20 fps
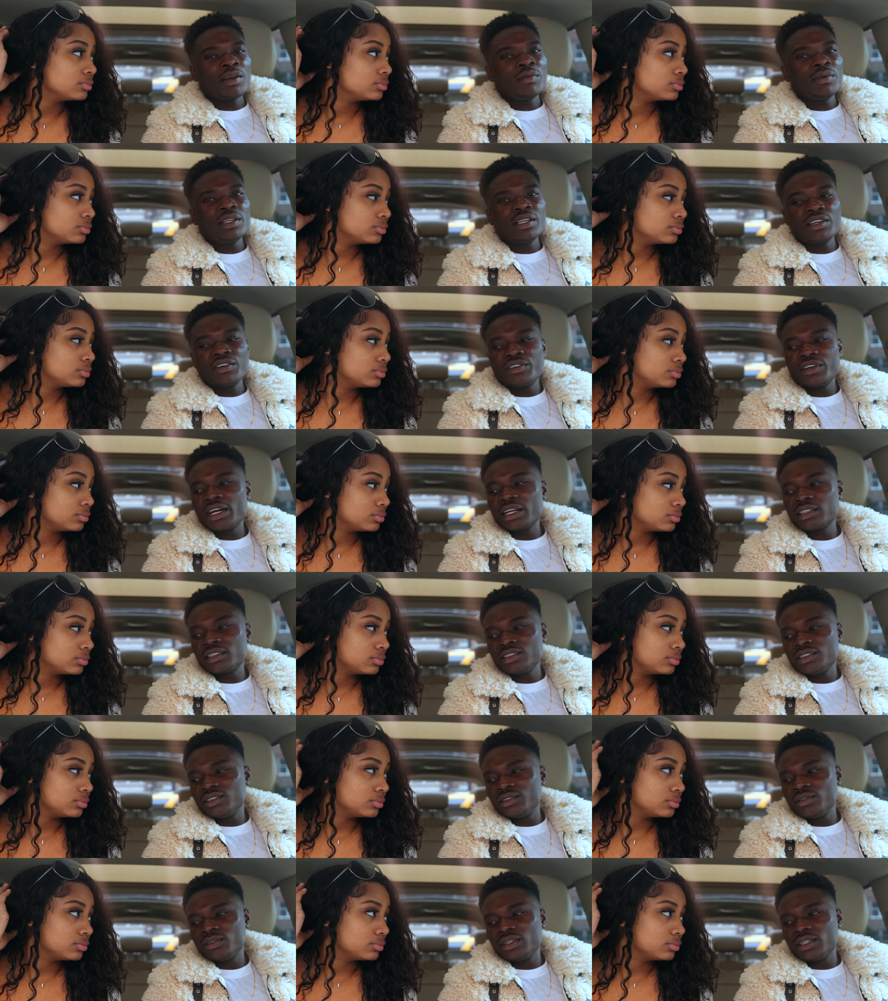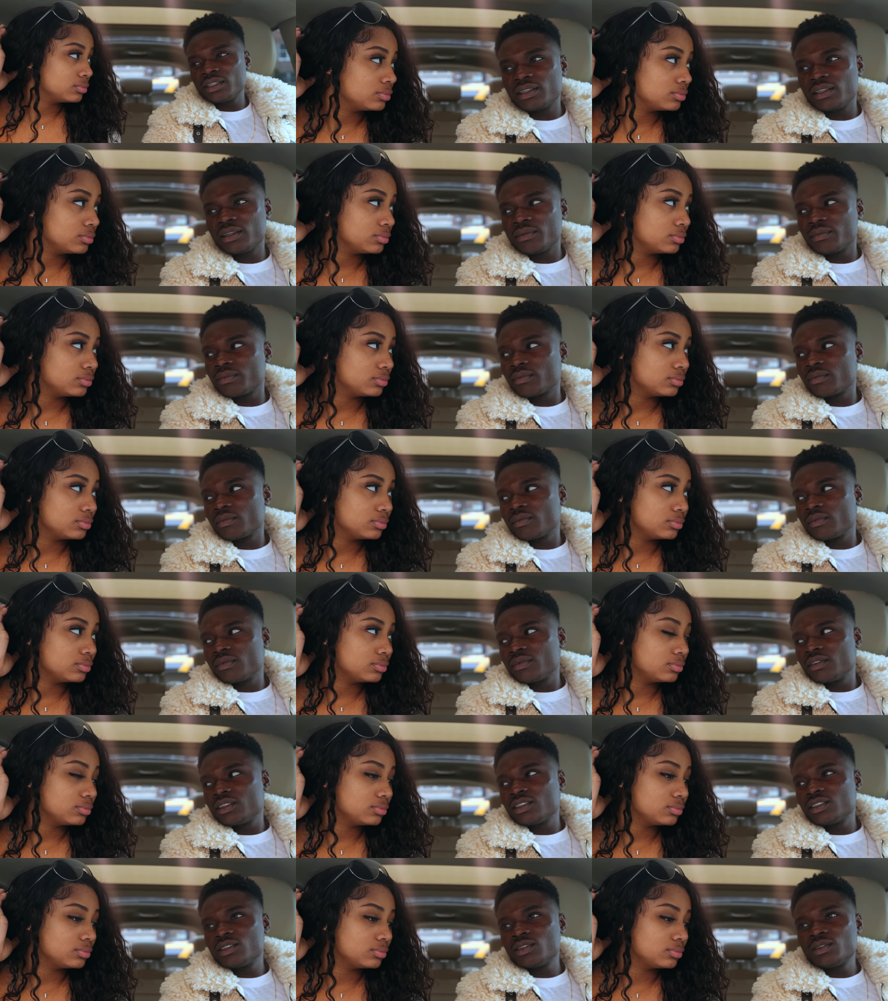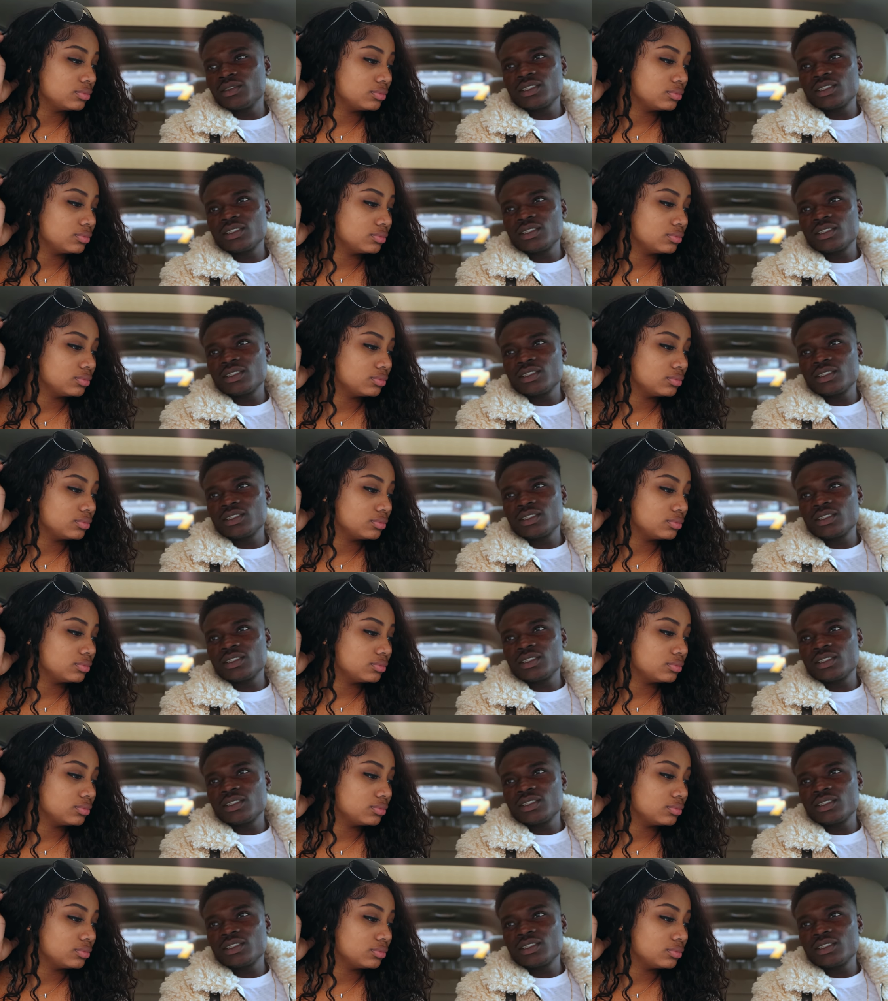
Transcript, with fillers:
Speaker 1: not really attracted to you like that. So